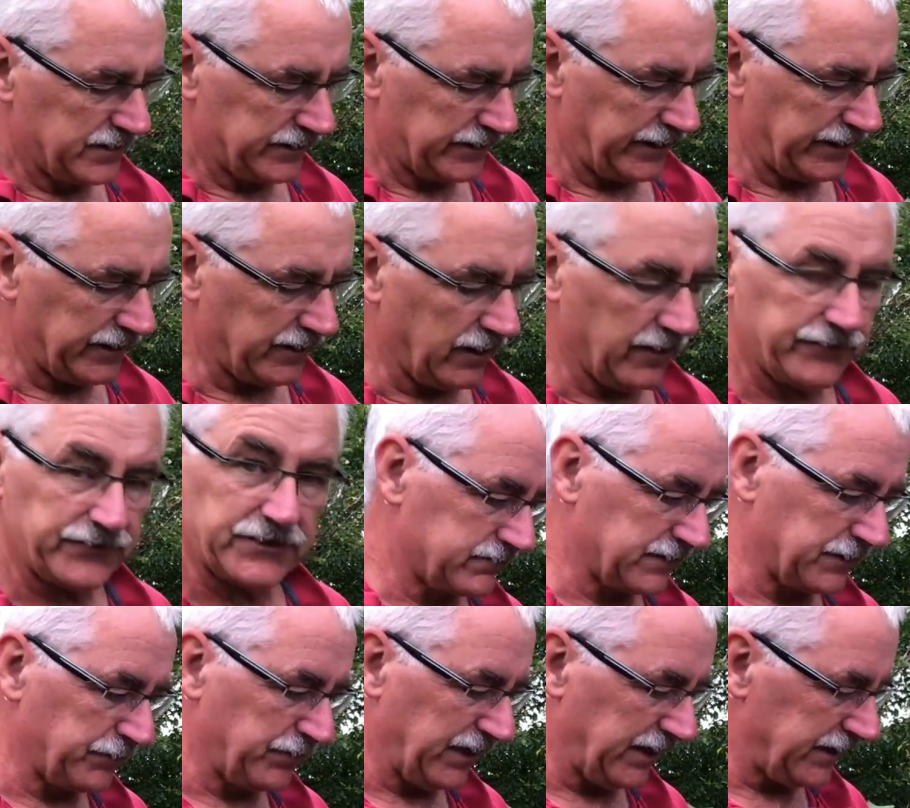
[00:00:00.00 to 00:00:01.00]
Take off
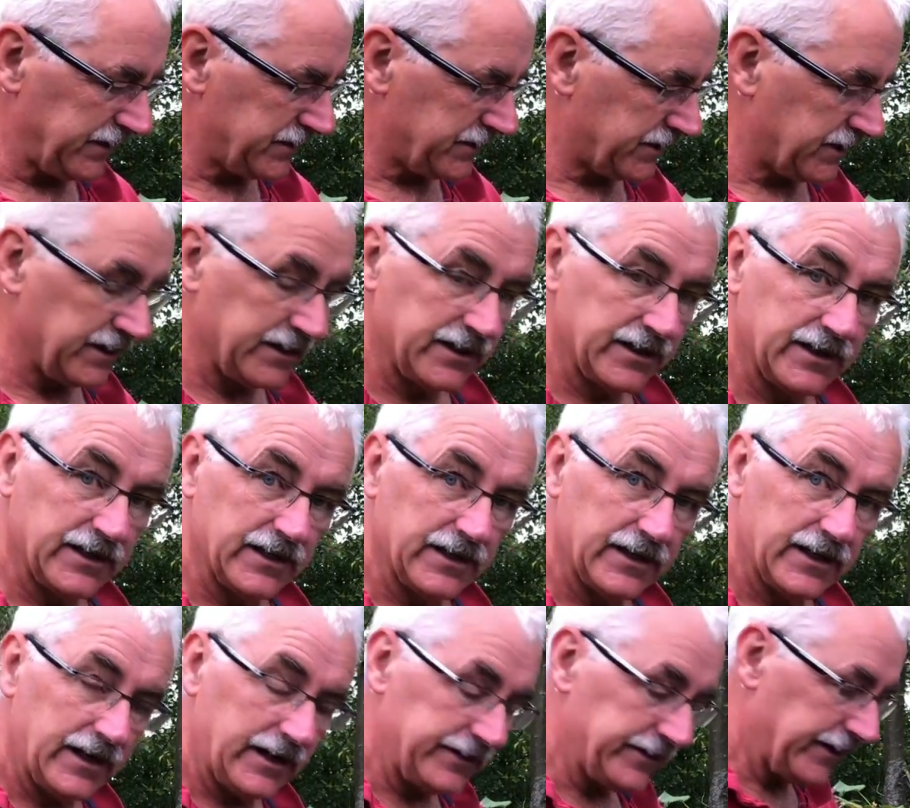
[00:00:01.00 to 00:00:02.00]
the buds,
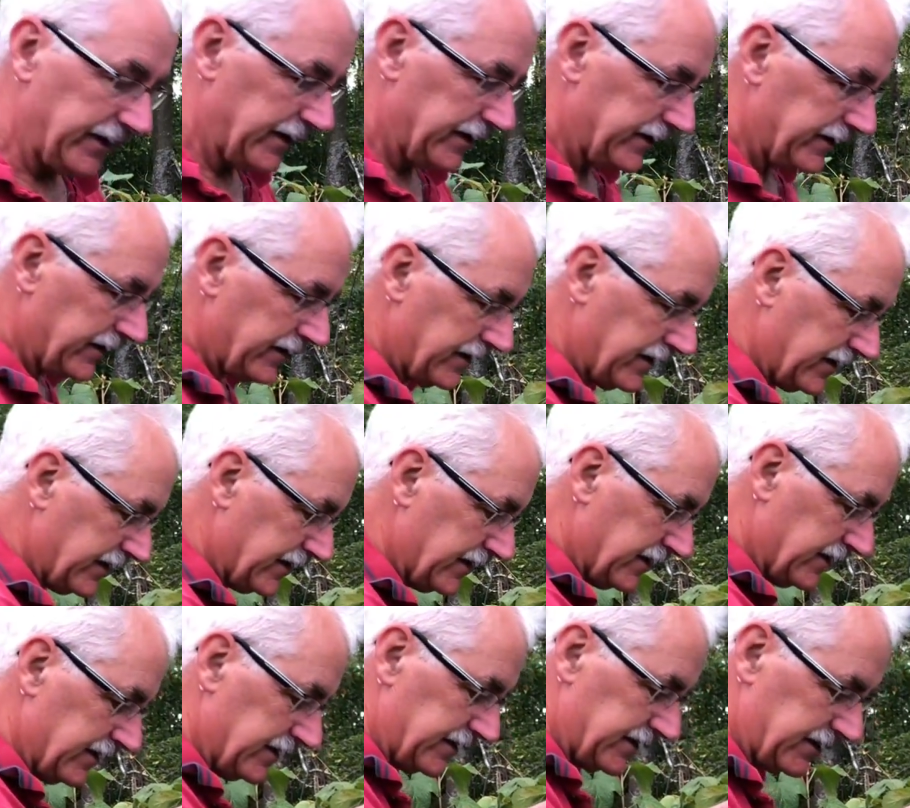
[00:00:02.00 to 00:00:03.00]
and then
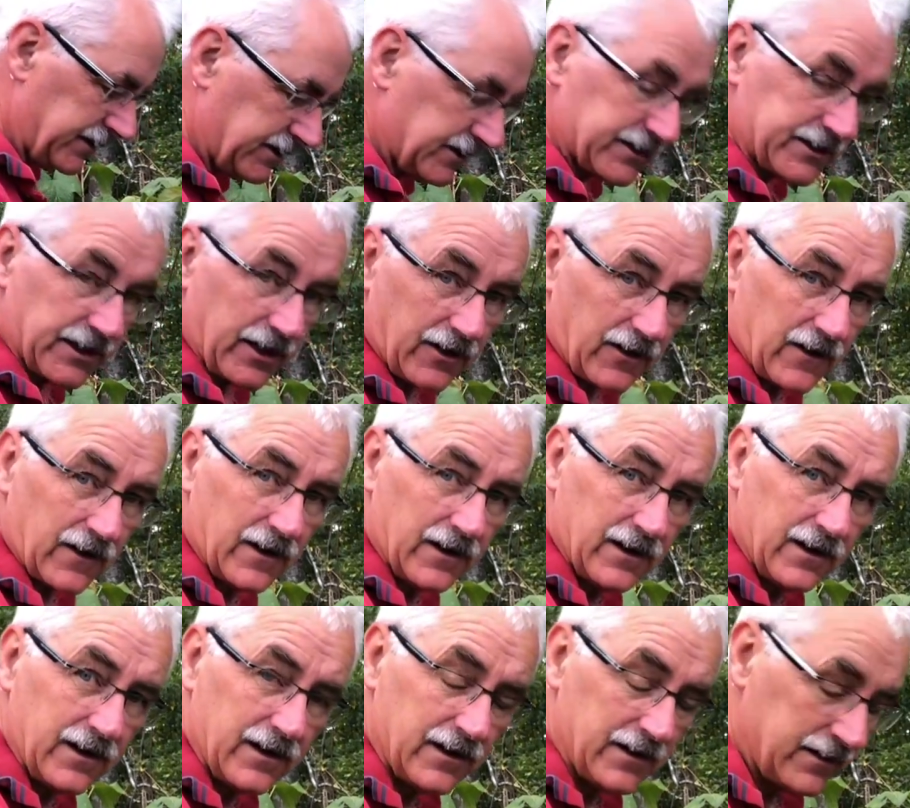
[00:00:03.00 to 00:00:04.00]
this is our
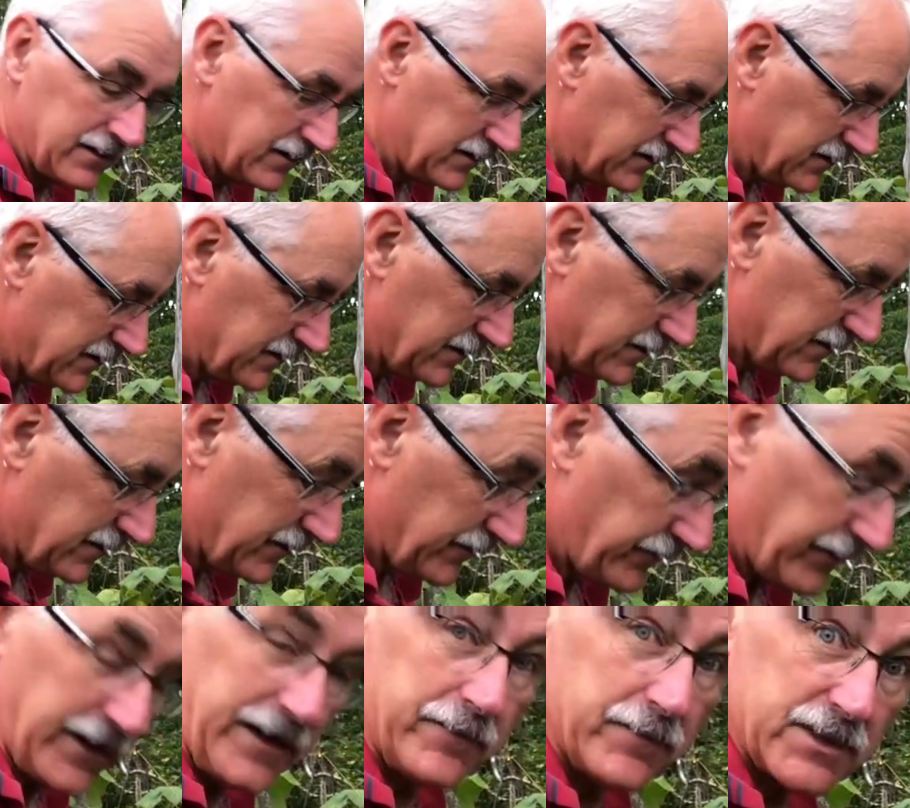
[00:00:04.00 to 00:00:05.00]

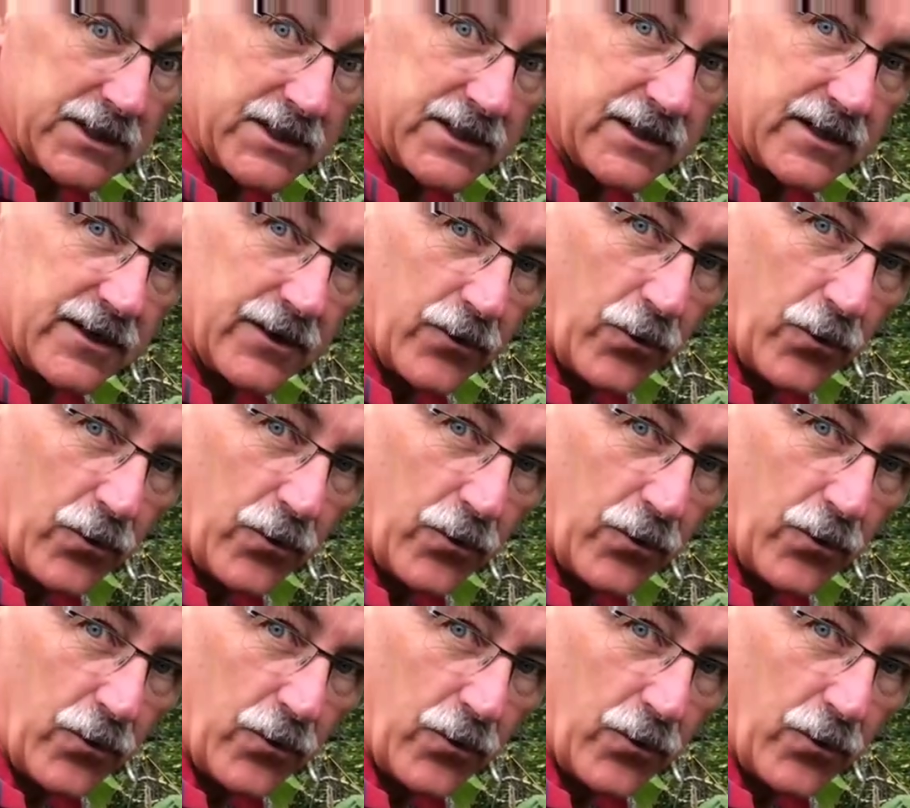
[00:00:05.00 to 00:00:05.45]
famous